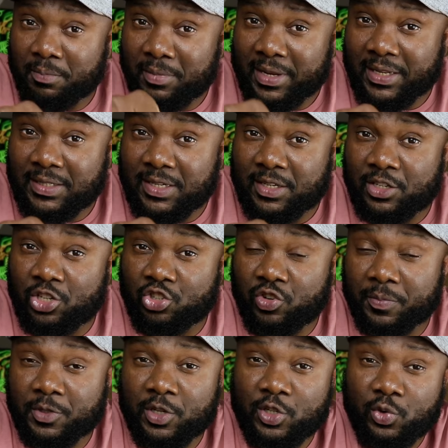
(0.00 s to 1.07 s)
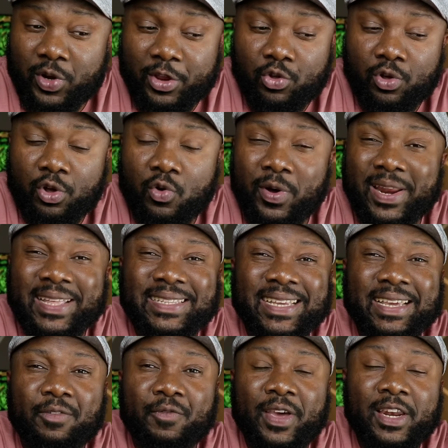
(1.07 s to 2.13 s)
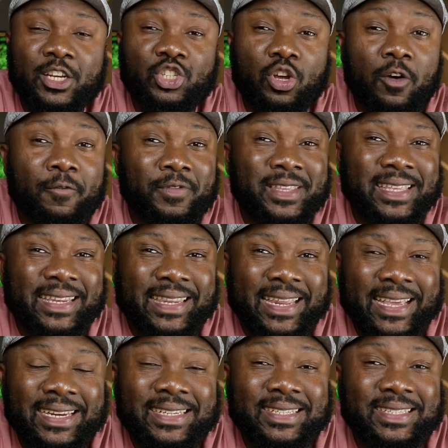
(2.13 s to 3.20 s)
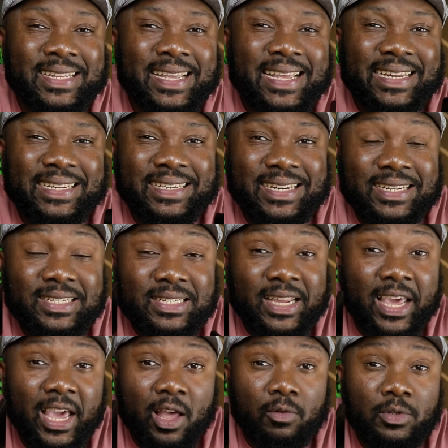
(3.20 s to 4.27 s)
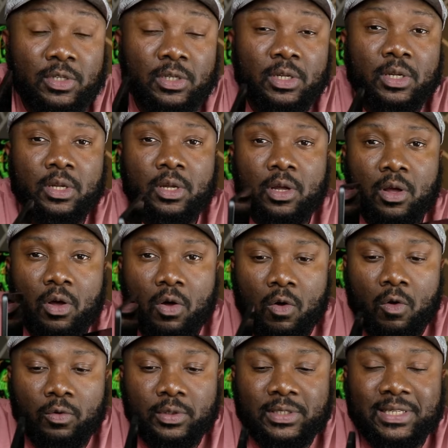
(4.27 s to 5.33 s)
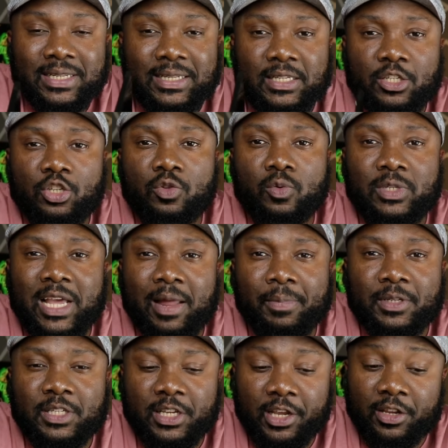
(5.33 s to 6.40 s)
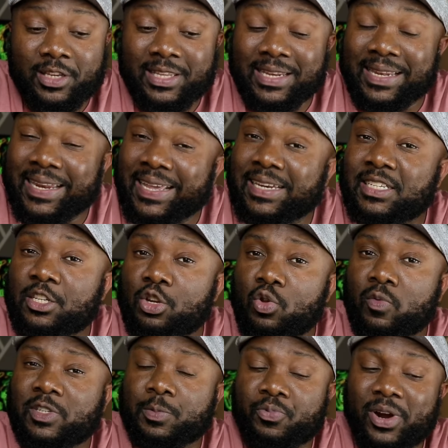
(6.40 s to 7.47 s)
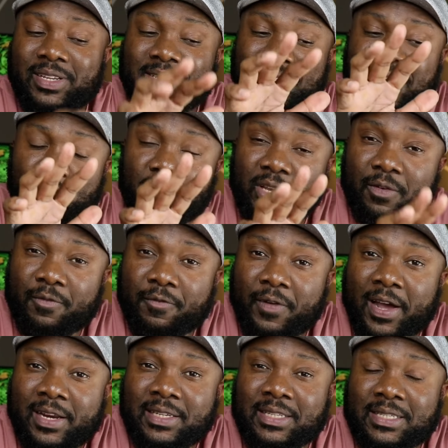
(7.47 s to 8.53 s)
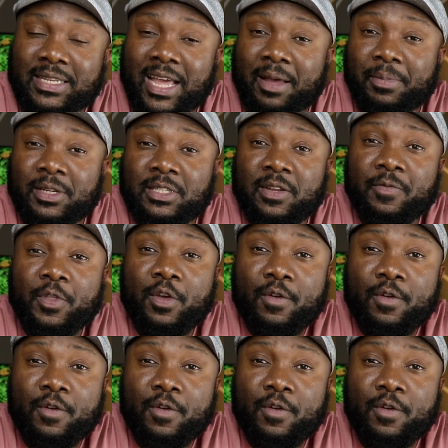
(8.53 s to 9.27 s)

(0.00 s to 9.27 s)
some links in the description so that you could go ahead and take advantage of the latest discounts on these two tablets here, the latest, lowest prices that you can find these tablets